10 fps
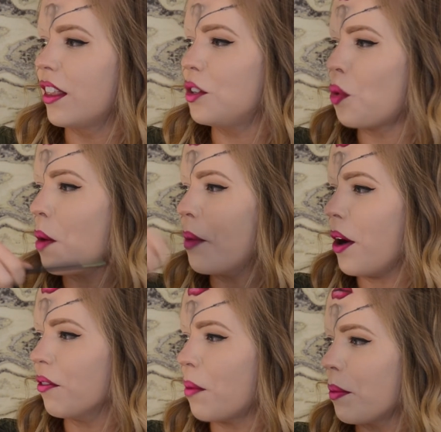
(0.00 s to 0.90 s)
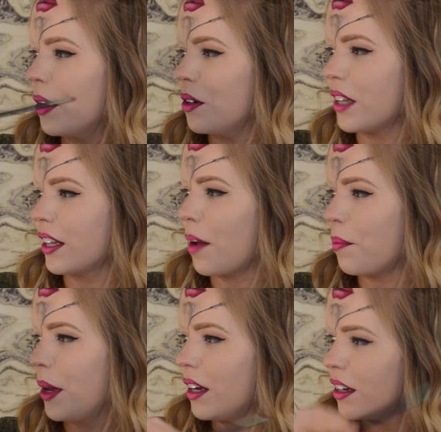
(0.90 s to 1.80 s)
like the Duomo, remember? It was like that
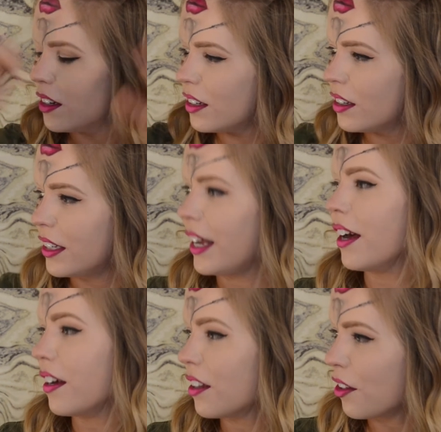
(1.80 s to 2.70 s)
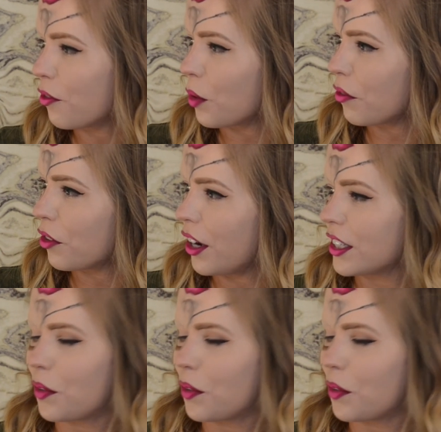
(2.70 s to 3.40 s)
big, yeah, the one in Florence.